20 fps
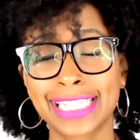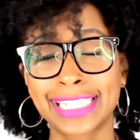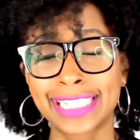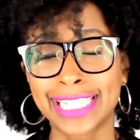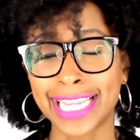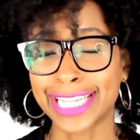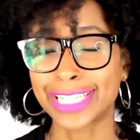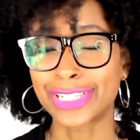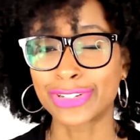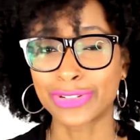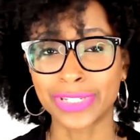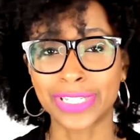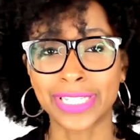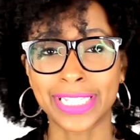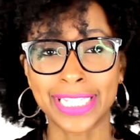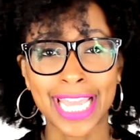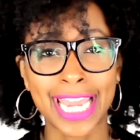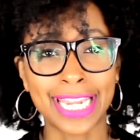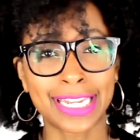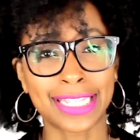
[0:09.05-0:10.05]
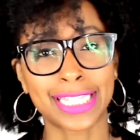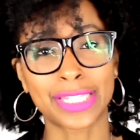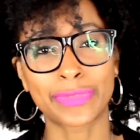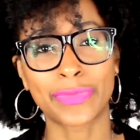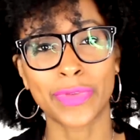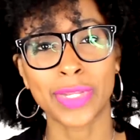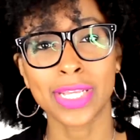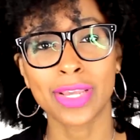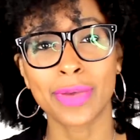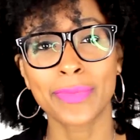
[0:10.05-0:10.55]
stay tuned to the end of this
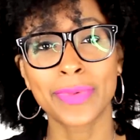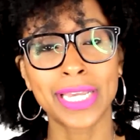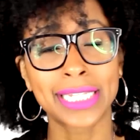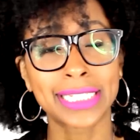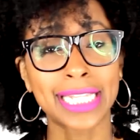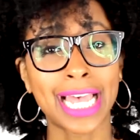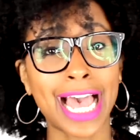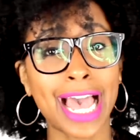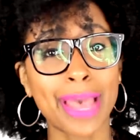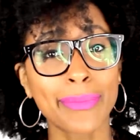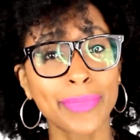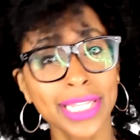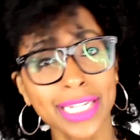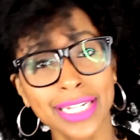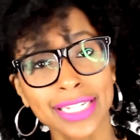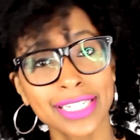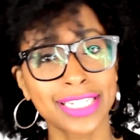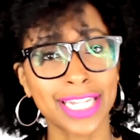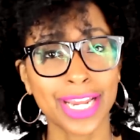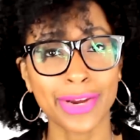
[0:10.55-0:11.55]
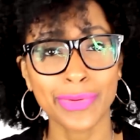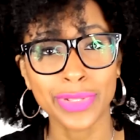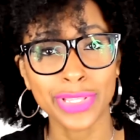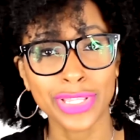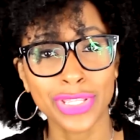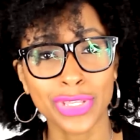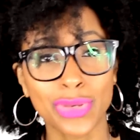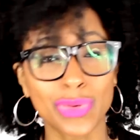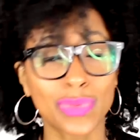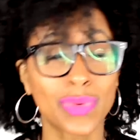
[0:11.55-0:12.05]
video because I'm going to share
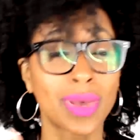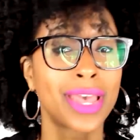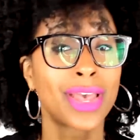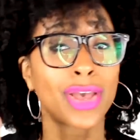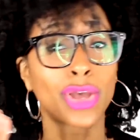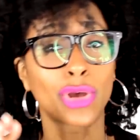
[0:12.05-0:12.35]
with you